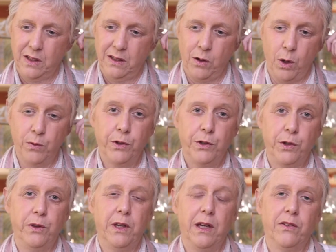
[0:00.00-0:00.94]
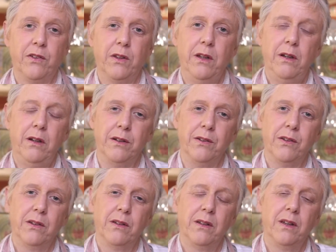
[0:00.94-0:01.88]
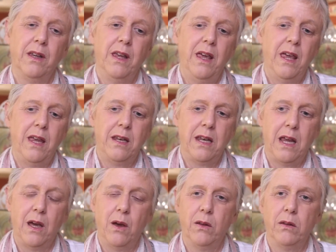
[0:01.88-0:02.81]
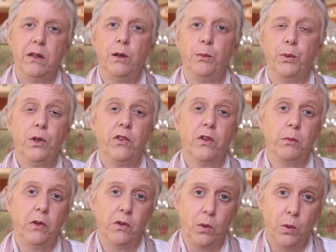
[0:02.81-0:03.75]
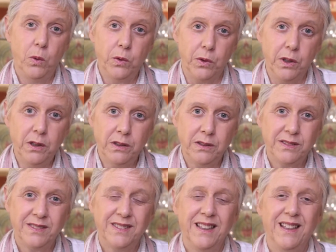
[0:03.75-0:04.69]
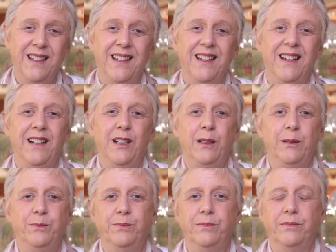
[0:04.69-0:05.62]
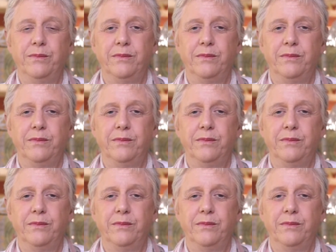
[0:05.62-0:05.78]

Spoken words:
it's over 2,000 years. And now, Buddhism is older. Buddhism